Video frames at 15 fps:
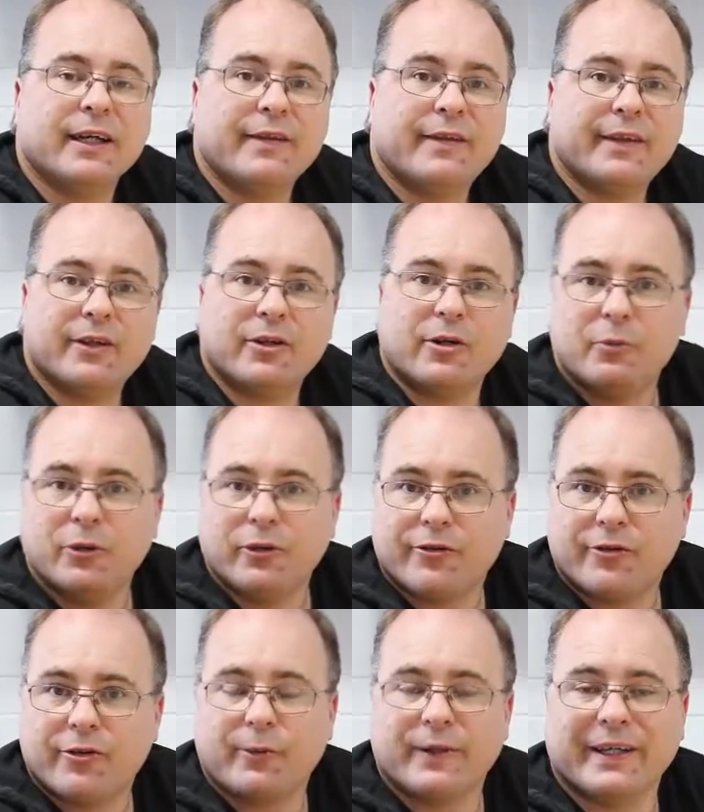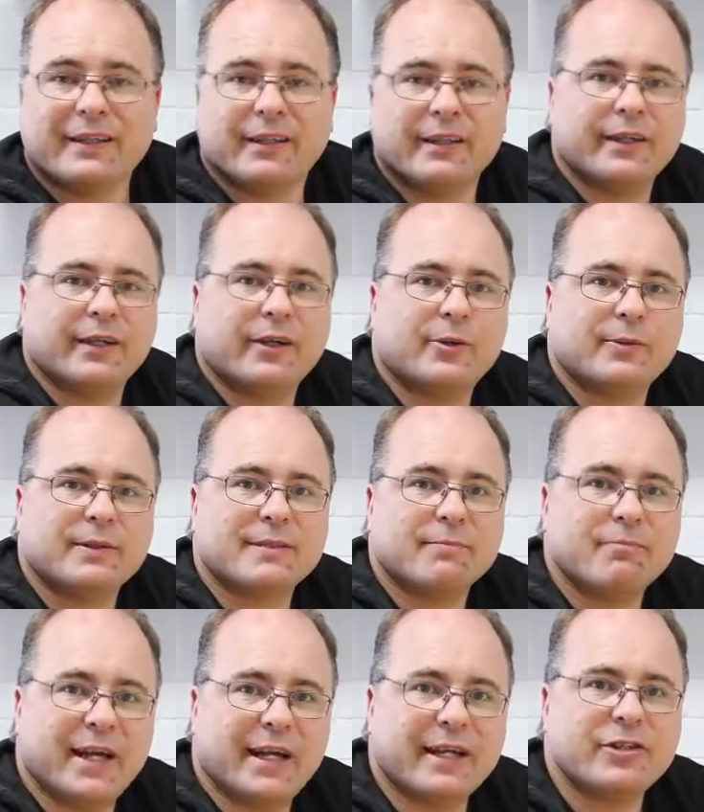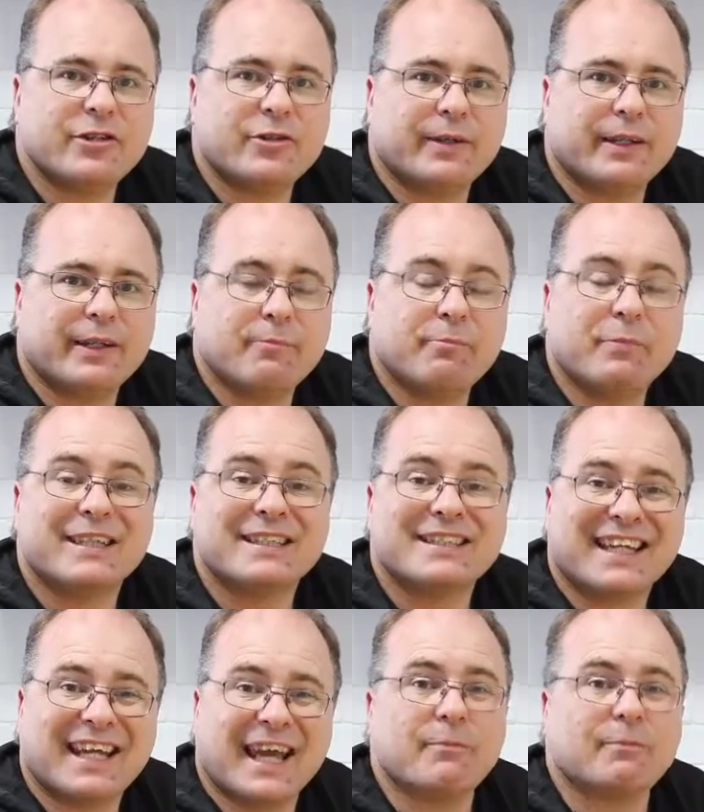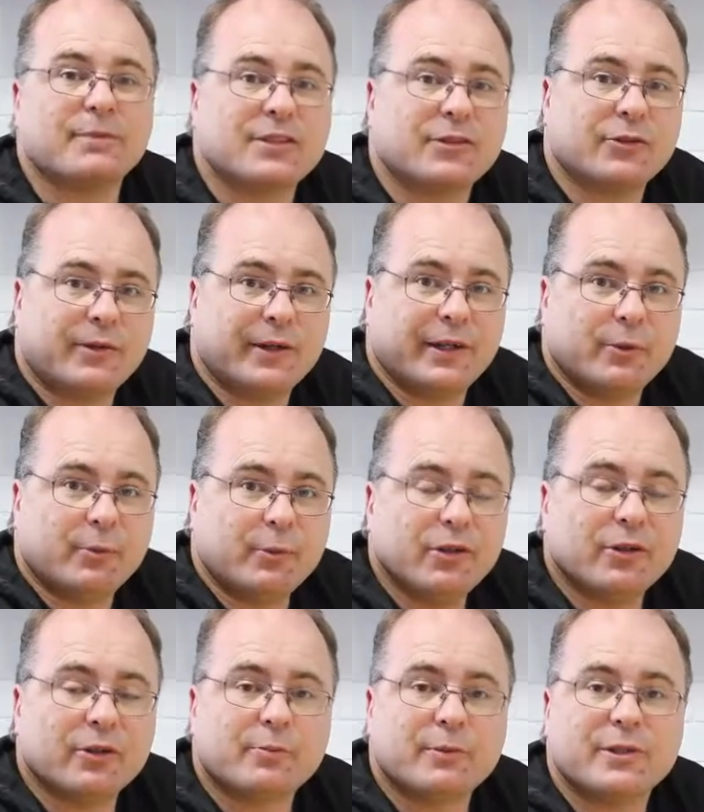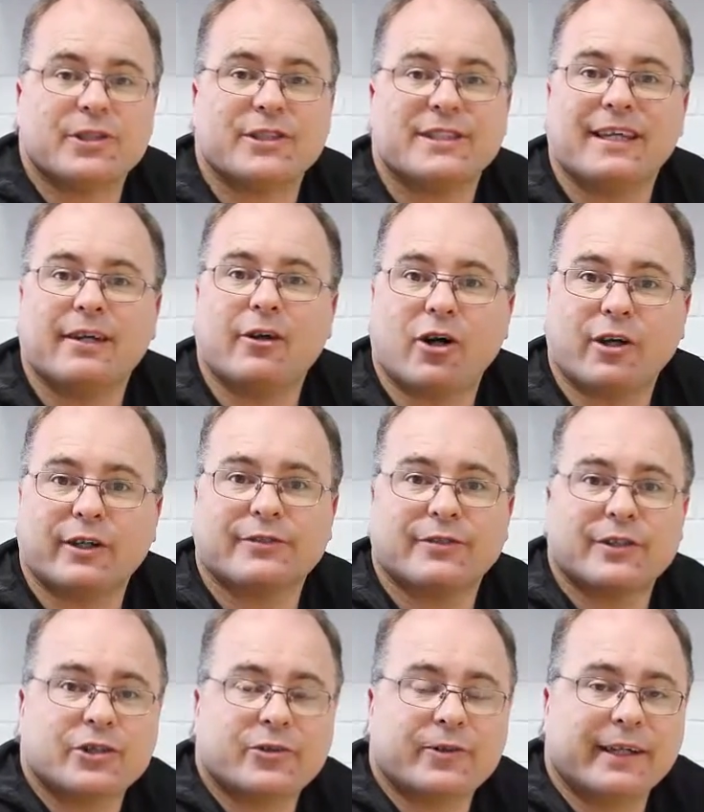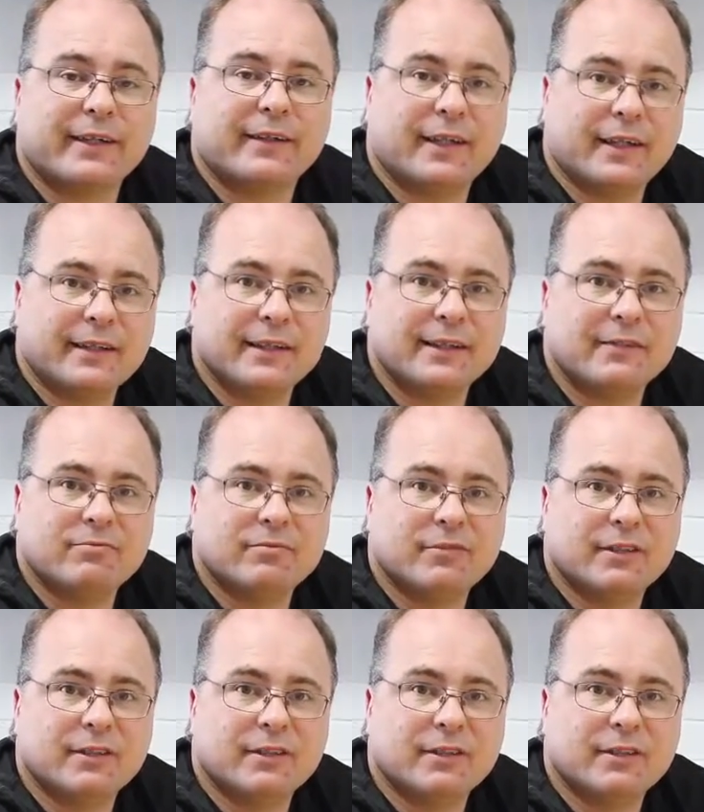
Then I moved to England and I was a manager in the biggest Gap store in the world, which is in Oxford Street in London.